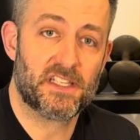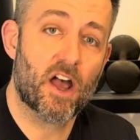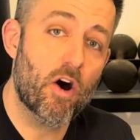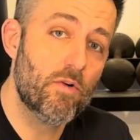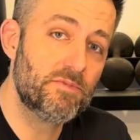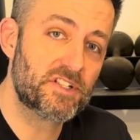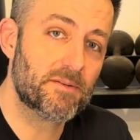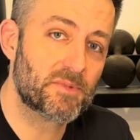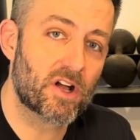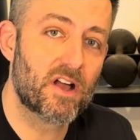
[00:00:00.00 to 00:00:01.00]

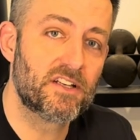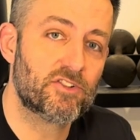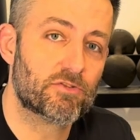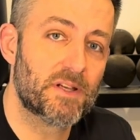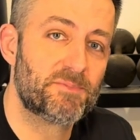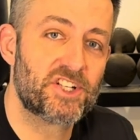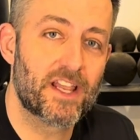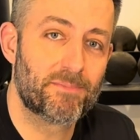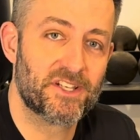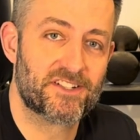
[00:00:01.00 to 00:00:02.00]
HomeGymCon Grip
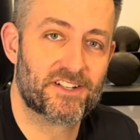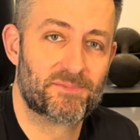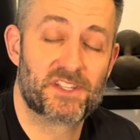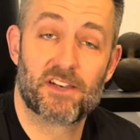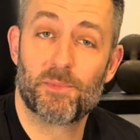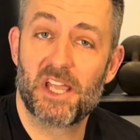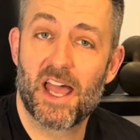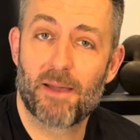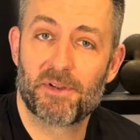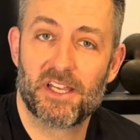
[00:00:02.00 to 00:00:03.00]
Championships that'll be
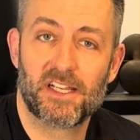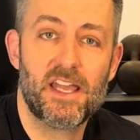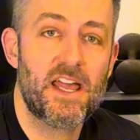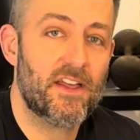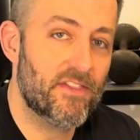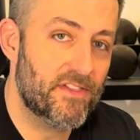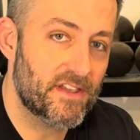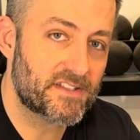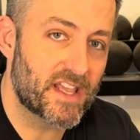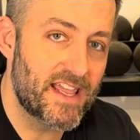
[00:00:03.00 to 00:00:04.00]
happening
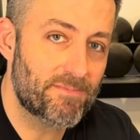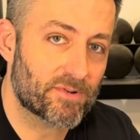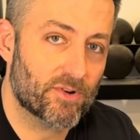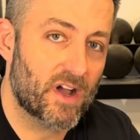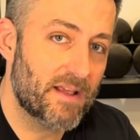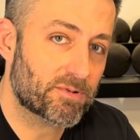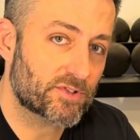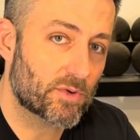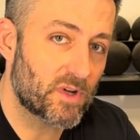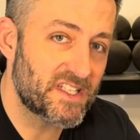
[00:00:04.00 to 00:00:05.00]
this April, April
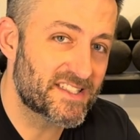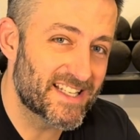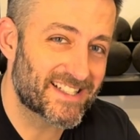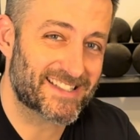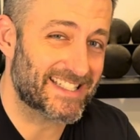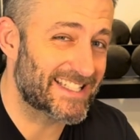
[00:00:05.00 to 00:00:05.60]
26th at